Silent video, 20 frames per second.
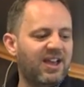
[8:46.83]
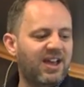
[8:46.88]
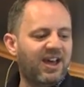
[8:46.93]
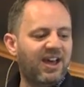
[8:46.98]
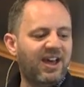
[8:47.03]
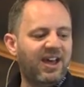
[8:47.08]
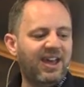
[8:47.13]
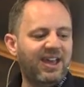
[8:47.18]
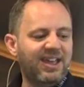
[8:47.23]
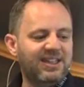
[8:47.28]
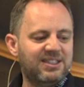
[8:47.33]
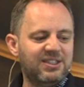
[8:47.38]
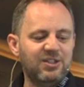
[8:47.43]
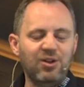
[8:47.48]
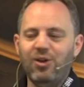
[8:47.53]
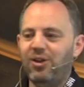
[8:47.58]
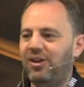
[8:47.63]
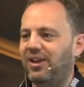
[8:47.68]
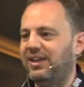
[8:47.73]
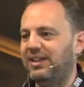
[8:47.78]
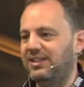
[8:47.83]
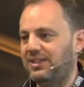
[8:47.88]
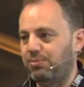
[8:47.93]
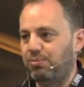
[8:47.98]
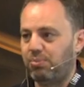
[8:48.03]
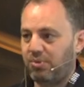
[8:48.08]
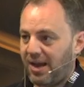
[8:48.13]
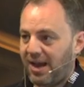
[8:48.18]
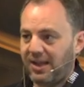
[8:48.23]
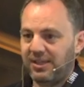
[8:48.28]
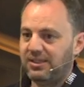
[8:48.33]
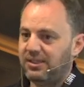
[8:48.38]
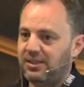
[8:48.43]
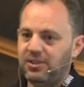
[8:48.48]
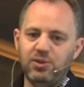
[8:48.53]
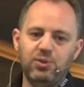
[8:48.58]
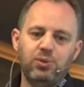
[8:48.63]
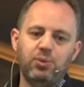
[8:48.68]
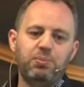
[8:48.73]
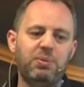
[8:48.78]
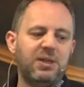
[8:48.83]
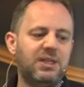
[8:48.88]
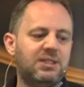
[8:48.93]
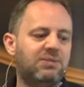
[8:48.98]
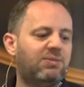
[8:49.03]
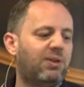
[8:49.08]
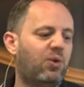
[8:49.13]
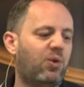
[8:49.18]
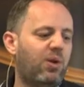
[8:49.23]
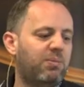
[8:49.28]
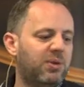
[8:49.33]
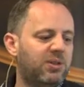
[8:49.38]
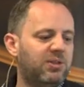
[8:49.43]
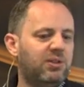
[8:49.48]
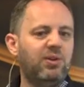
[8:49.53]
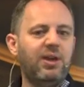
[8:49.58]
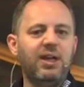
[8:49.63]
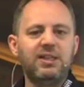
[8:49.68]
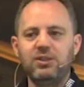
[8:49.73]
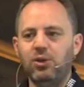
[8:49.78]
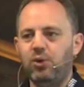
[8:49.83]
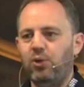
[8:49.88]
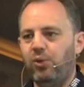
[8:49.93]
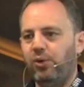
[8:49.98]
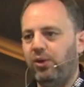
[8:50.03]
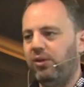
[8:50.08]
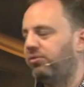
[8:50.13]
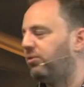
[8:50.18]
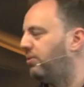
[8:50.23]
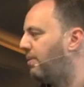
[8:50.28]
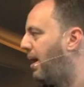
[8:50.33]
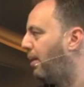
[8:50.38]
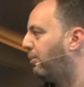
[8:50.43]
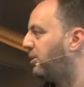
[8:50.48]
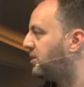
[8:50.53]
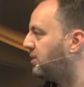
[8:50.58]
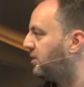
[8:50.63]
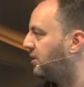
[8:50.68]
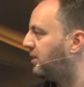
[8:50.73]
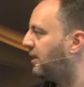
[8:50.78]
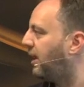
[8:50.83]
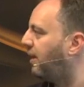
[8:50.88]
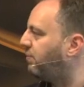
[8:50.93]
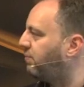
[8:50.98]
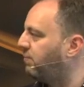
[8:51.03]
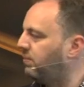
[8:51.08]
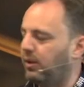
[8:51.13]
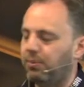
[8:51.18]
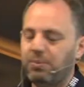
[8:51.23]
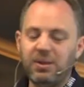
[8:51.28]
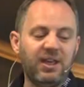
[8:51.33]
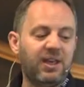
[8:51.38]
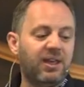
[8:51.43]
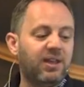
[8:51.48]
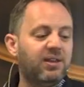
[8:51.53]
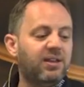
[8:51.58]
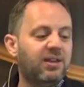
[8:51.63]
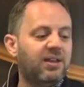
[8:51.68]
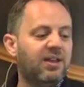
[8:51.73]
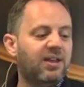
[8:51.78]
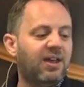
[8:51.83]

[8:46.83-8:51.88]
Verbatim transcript: It's not like it's a brand new piece of equipment you get to order from Amazon and have appear.